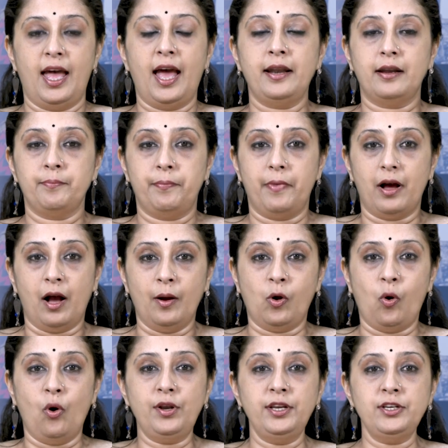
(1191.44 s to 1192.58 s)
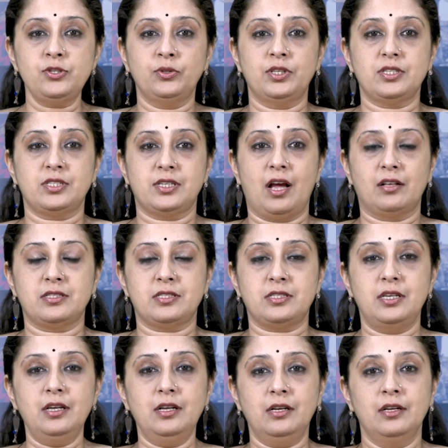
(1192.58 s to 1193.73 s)
And according to this
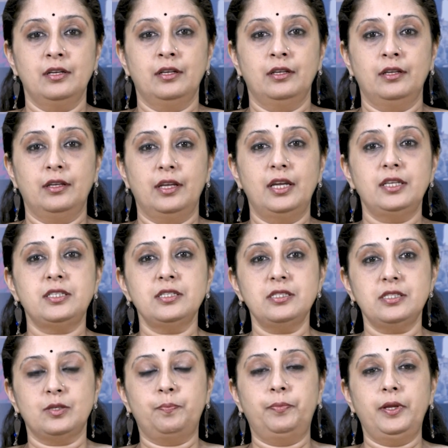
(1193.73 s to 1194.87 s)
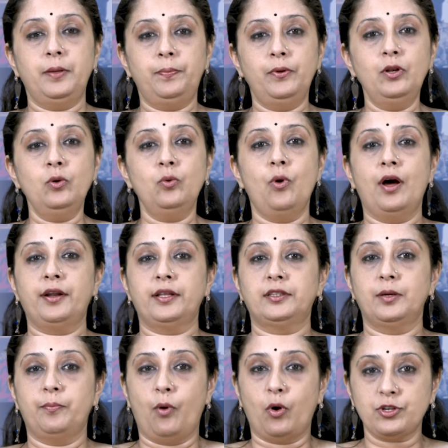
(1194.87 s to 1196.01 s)
yardstick, it is the people who are at
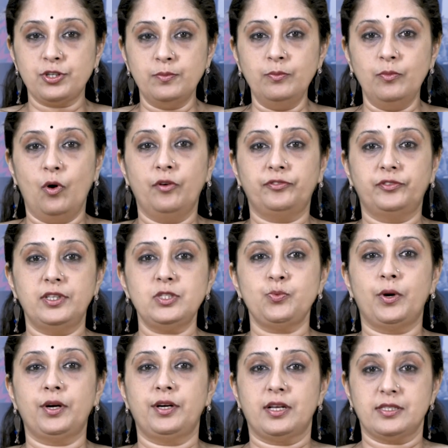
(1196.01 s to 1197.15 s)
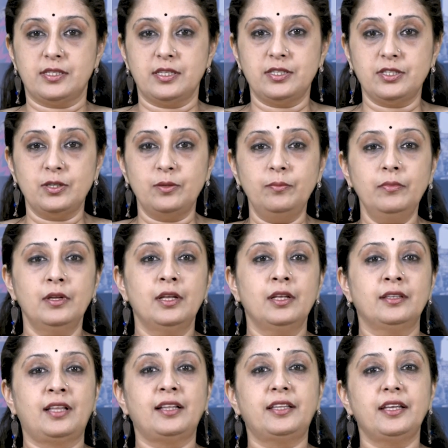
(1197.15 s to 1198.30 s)
the bottom of this Varna system
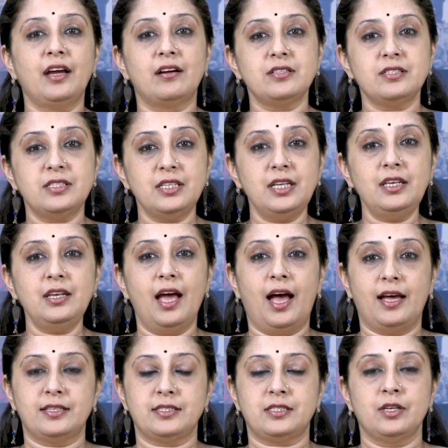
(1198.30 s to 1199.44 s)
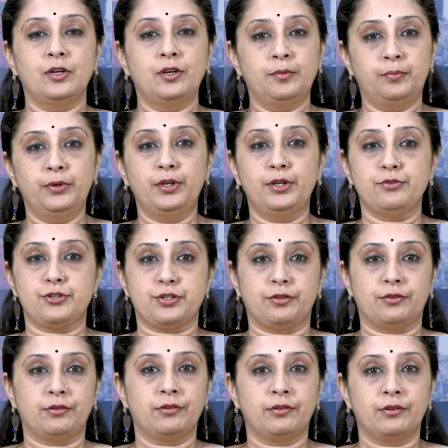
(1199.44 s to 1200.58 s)
that they are seen as
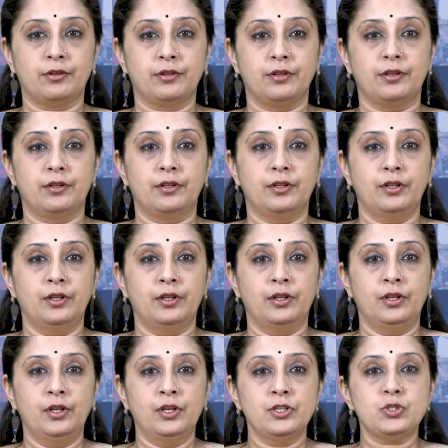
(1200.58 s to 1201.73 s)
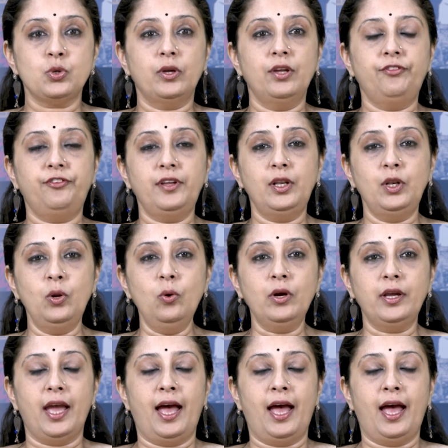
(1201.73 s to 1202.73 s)
pollution. So if we look